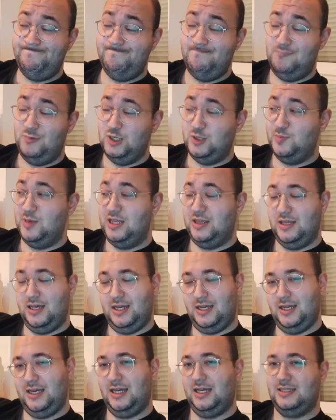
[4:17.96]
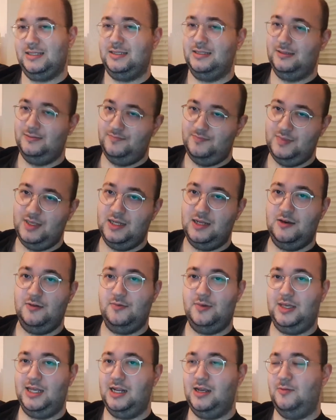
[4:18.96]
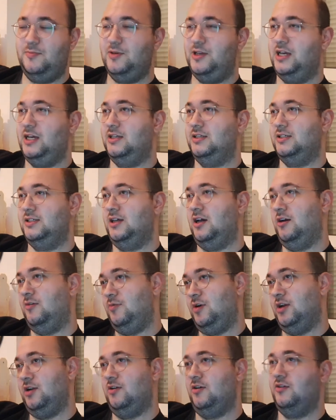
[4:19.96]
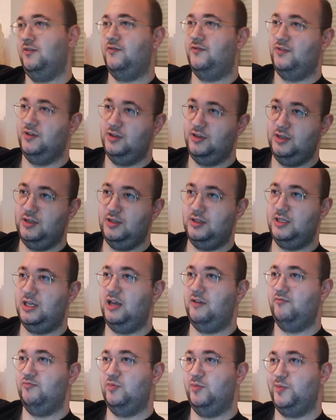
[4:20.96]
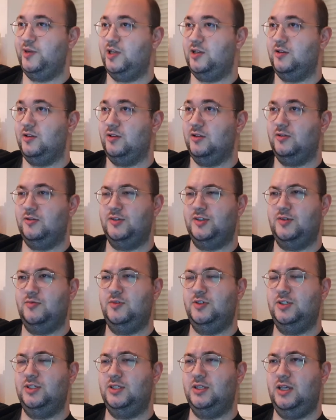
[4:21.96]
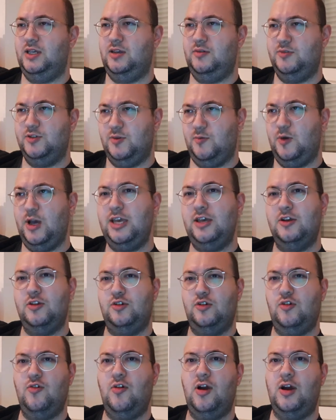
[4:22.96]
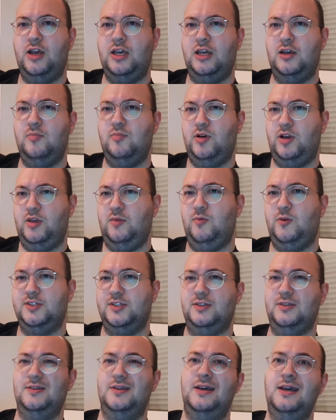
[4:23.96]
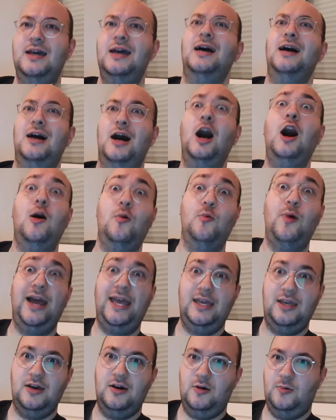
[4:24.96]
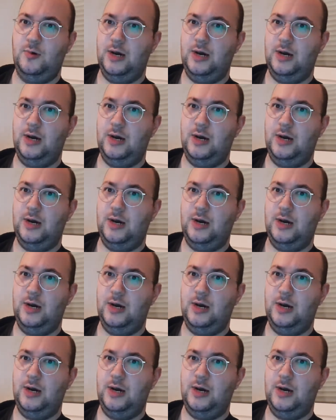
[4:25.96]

which meant that I had to, you know, get up again. So I went off and gave him a big cuddle, because he was awake and crying, but he wasn't awake.